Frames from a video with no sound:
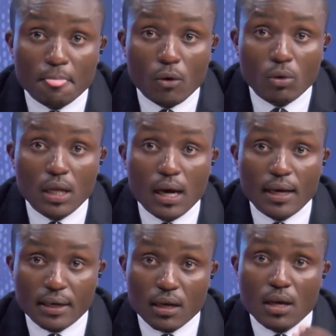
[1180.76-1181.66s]

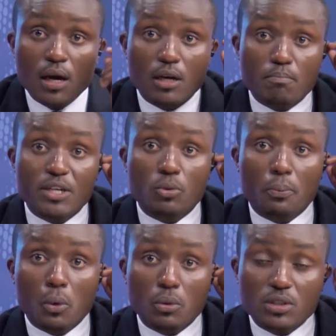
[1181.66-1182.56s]
online at
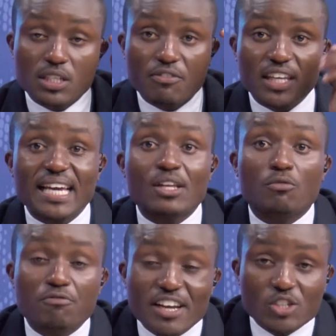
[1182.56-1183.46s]
Metropole TV Kenya
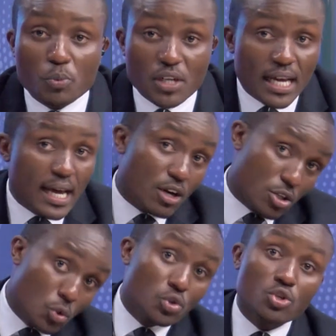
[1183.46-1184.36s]
on Facebook and
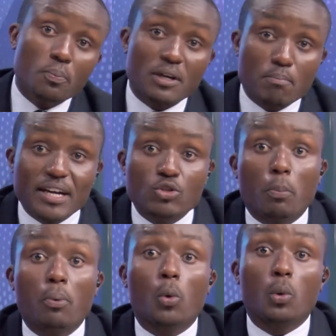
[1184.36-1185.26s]
YouTube at
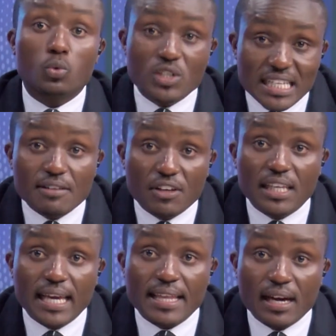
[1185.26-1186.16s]
Metropole TV
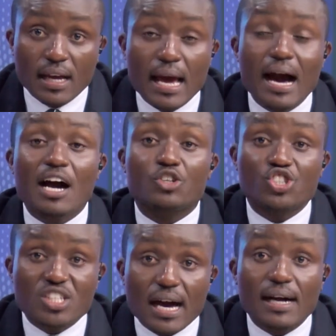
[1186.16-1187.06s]
Kenya.
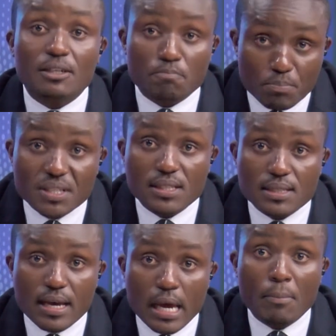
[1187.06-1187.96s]

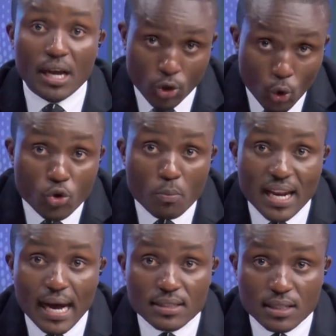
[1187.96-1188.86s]
#BusinessM. I know you've been
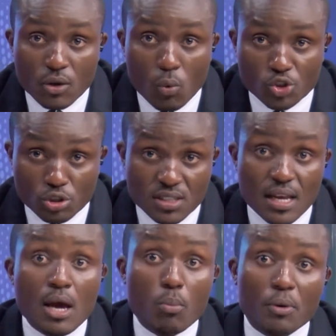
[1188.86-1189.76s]
asking questions.
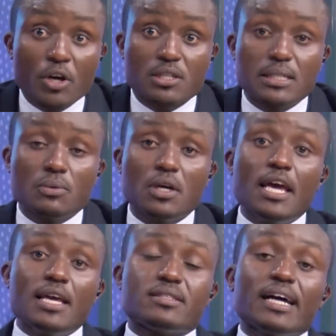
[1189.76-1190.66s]
What we're going to do
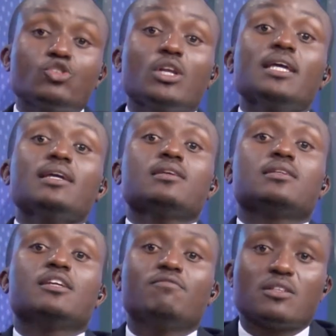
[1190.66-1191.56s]
is actually
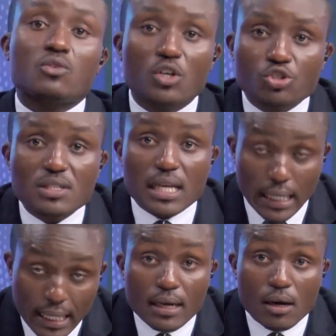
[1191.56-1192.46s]
give these questions
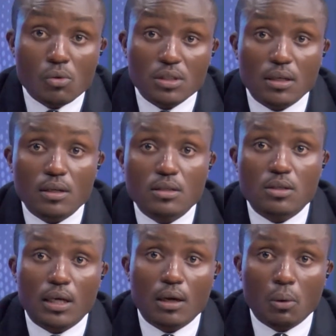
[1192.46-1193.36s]
later on
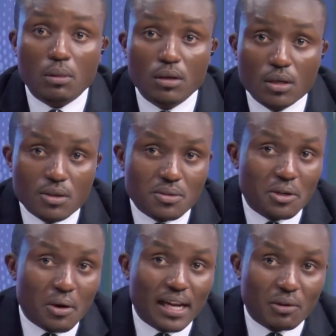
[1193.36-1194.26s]
to Nicole. She's
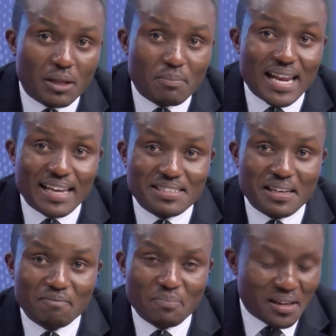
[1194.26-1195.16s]
going to handle them
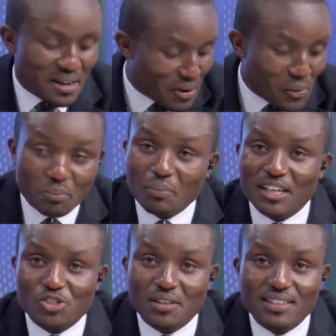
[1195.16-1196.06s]
later at her own
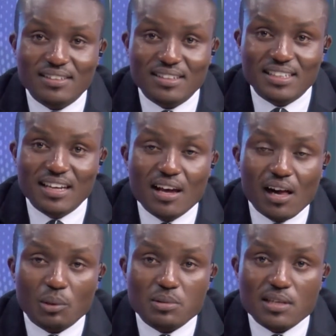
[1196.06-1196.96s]
pleasure. Good.
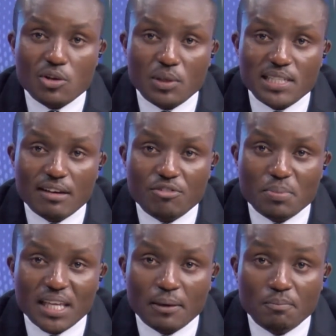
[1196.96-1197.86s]
I'll see you at 11
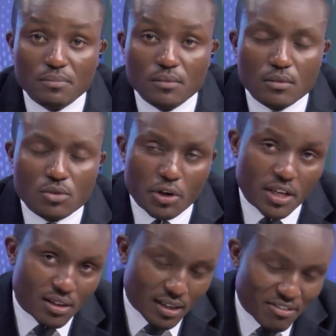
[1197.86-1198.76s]

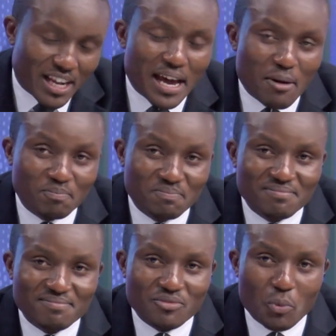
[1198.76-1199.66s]
a.m.
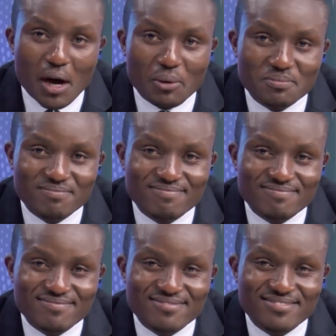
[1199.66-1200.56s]

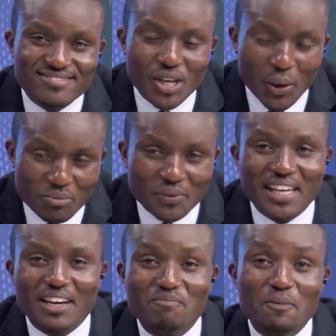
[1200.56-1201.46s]
12
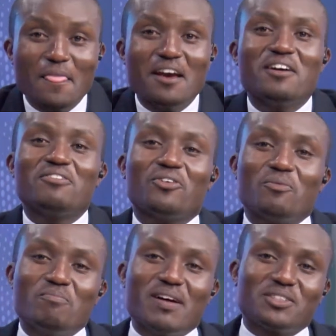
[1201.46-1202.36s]
p.m. for
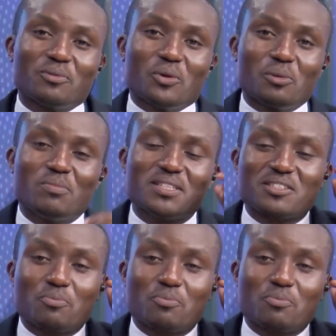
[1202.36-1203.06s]
Metropol Business